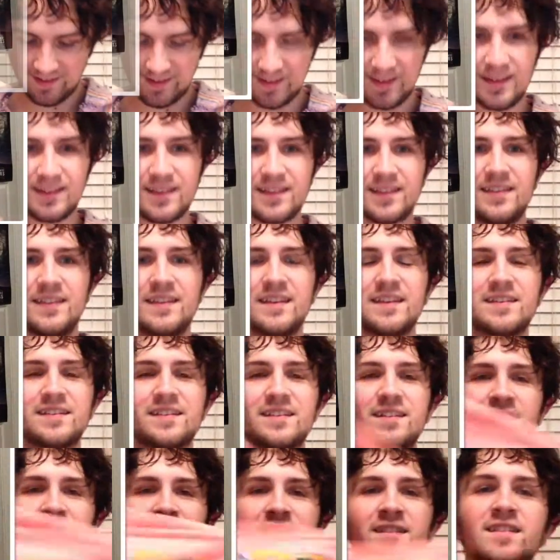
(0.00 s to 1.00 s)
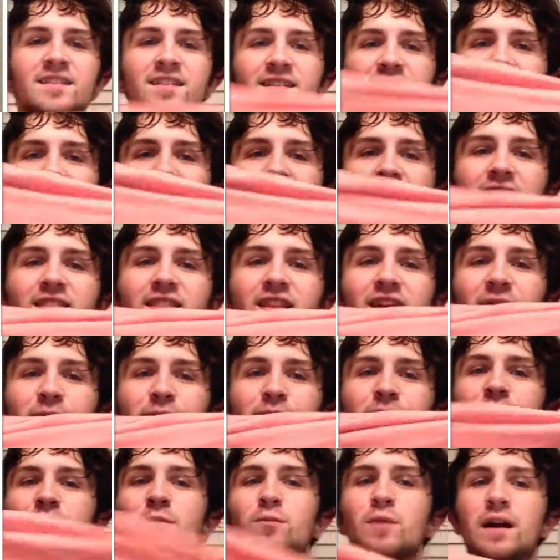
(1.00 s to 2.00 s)
is this shirt, and
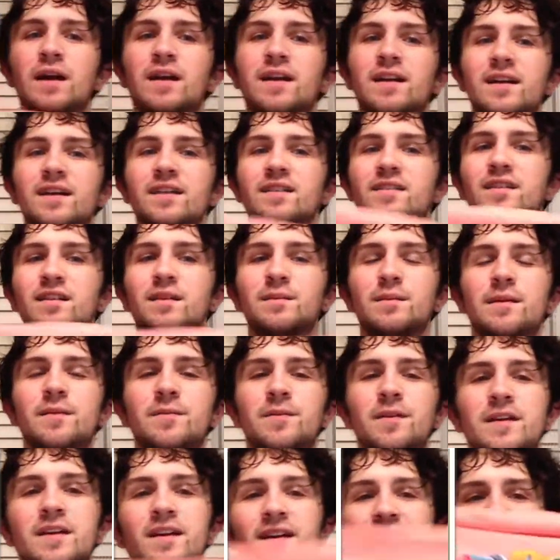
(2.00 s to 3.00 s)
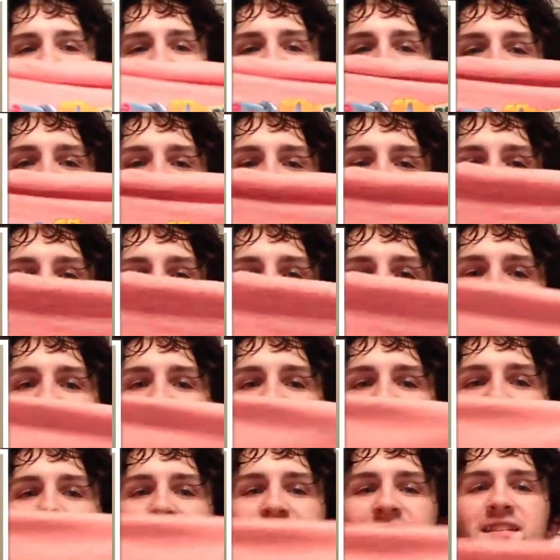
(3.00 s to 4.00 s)
then me wearing it is gonna be up there. It's a
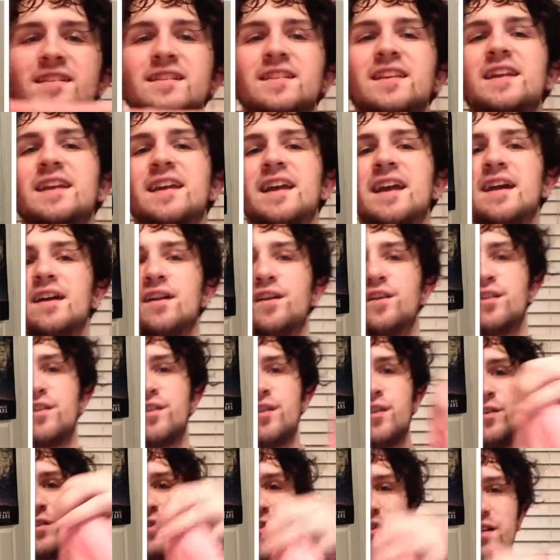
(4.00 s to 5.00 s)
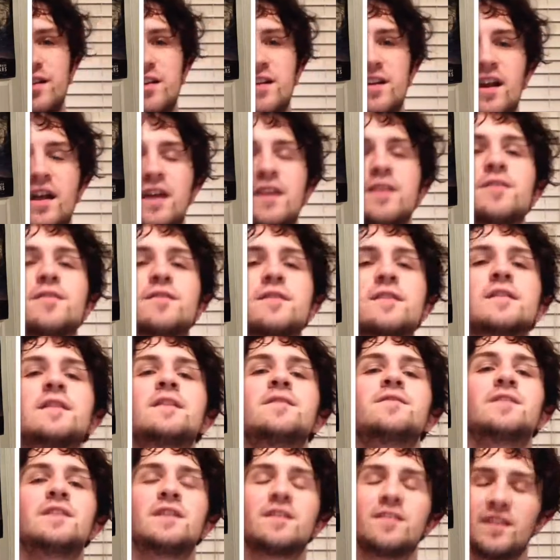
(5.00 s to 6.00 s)
Lakeland like air show shirt, and I used to
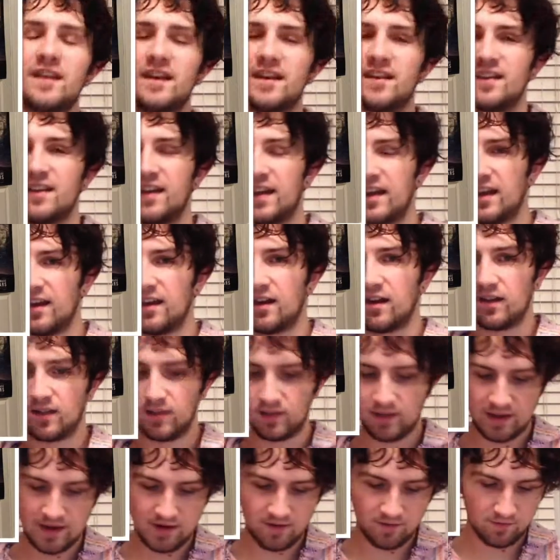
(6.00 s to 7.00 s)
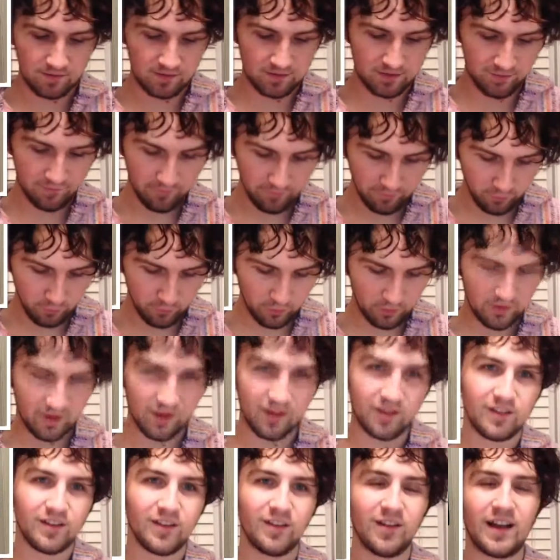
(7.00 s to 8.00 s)
live near Lakeland in
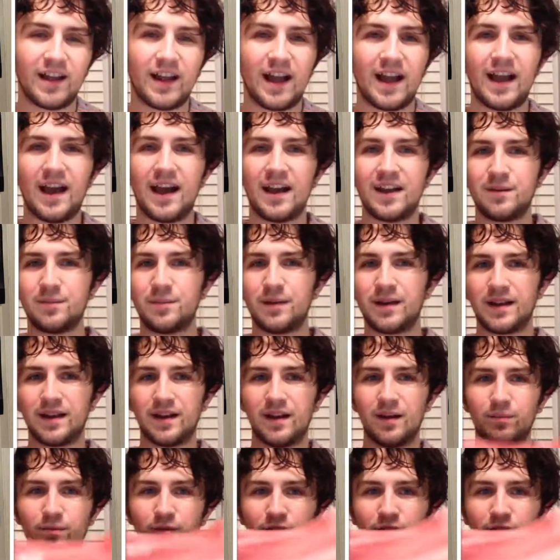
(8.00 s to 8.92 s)
Florida, so like I had to pick it up